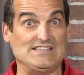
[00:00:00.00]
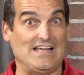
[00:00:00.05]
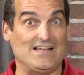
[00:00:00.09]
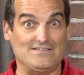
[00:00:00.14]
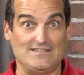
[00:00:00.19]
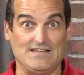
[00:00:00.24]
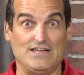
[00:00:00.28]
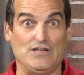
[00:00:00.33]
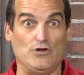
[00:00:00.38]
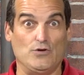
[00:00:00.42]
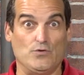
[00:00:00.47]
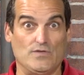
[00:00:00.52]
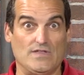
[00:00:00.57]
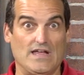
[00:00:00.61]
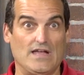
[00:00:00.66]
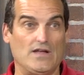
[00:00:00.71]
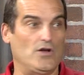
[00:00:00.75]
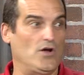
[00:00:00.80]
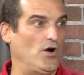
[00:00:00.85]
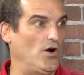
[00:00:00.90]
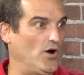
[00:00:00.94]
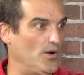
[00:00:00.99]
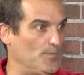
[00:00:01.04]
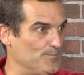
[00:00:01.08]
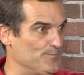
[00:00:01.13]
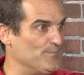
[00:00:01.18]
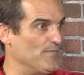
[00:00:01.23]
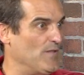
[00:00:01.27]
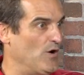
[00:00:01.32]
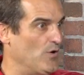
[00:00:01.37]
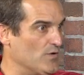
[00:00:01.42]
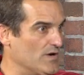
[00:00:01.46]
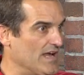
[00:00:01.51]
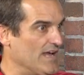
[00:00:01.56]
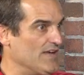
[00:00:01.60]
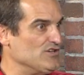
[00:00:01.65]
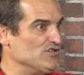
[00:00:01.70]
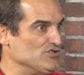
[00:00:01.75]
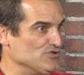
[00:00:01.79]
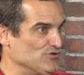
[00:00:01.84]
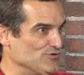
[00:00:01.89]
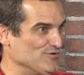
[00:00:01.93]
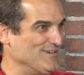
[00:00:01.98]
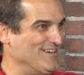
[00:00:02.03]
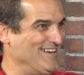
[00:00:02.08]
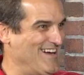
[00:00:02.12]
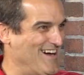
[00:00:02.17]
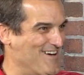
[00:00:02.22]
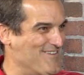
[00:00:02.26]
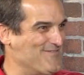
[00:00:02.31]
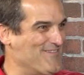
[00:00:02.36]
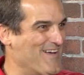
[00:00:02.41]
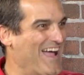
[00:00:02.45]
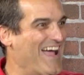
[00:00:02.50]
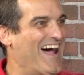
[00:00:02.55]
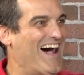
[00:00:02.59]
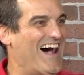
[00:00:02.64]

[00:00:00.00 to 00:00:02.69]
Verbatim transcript: telling you that, oh, okay, sure enough,